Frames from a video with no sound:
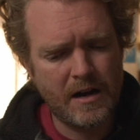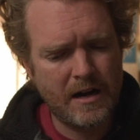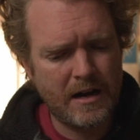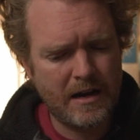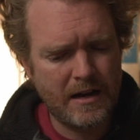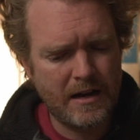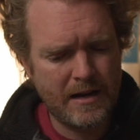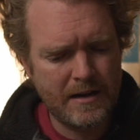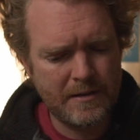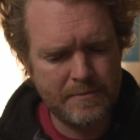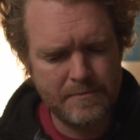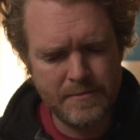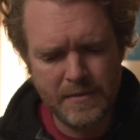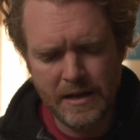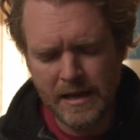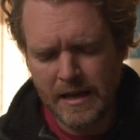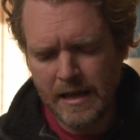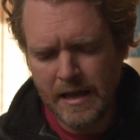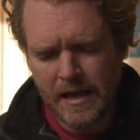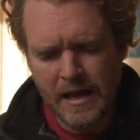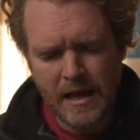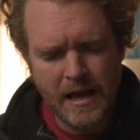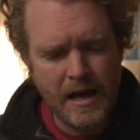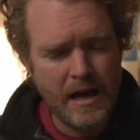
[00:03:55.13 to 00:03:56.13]

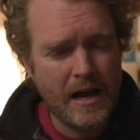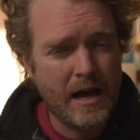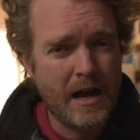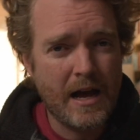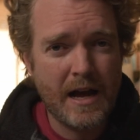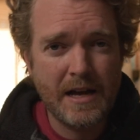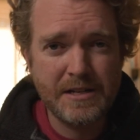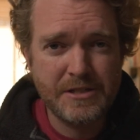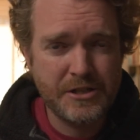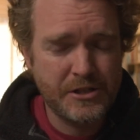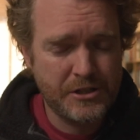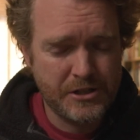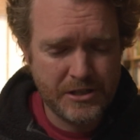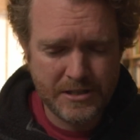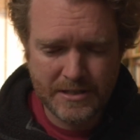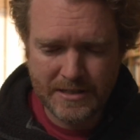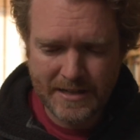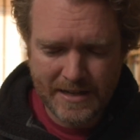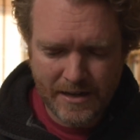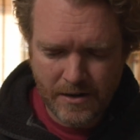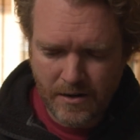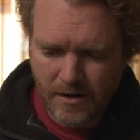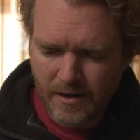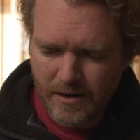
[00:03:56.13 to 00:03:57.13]
I should just
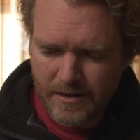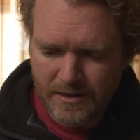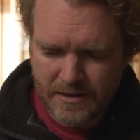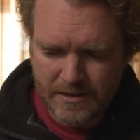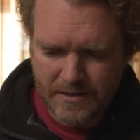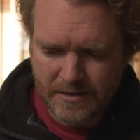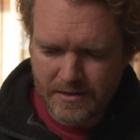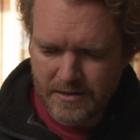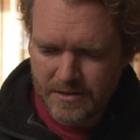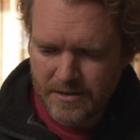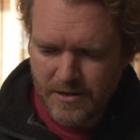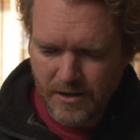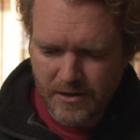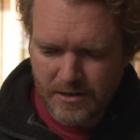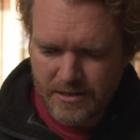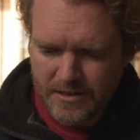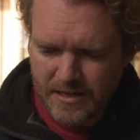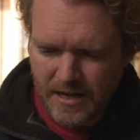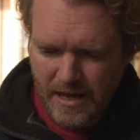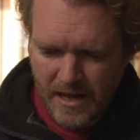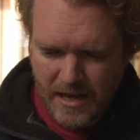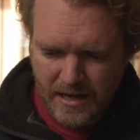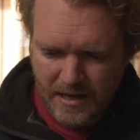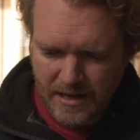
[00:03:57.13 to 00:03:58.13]
get on and start
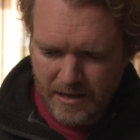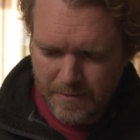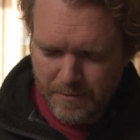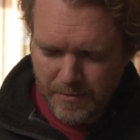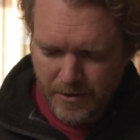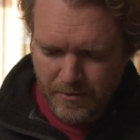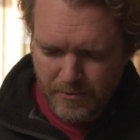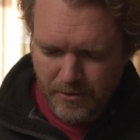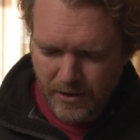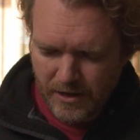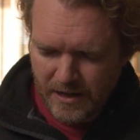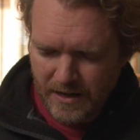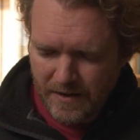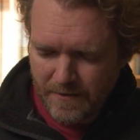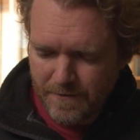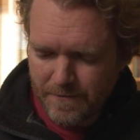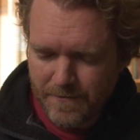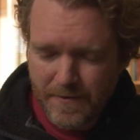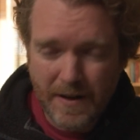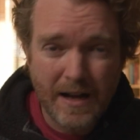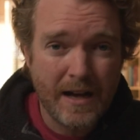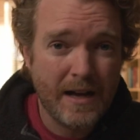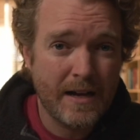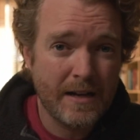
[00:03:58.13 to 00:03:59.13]
saying it, but really
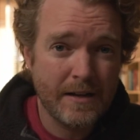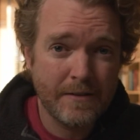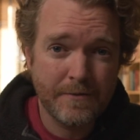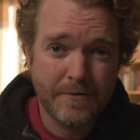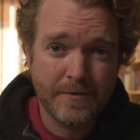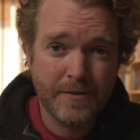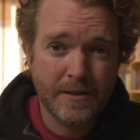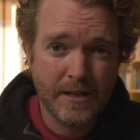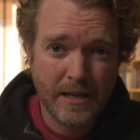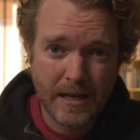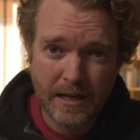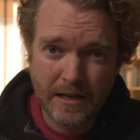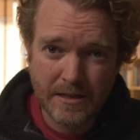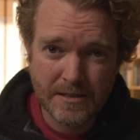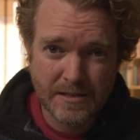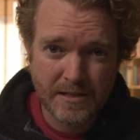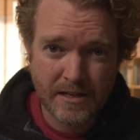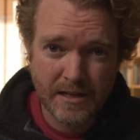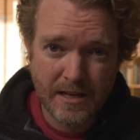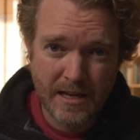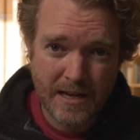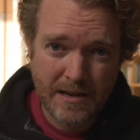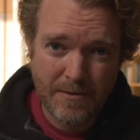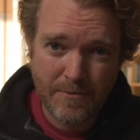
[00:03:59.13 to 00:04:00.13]
5 things
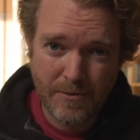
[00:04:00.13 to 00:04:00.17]
that he